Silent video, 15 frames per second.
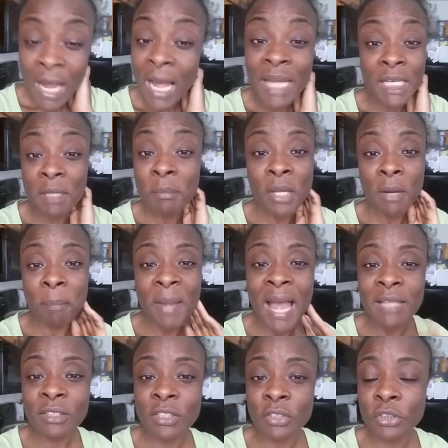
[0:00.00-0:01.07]
I need me a
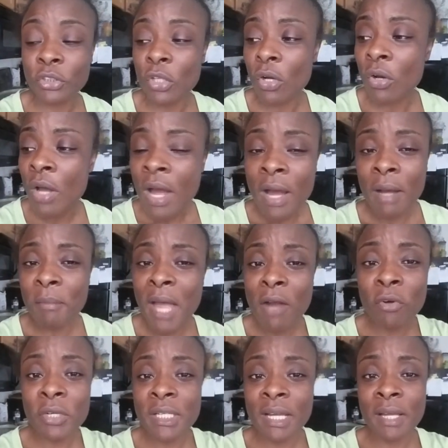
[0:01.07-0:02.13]
pastor, so I'm
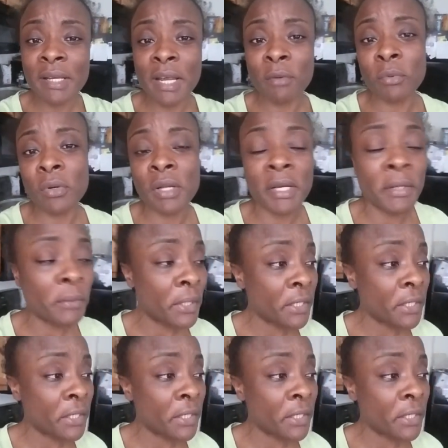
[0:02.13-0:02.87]
not going down that road any,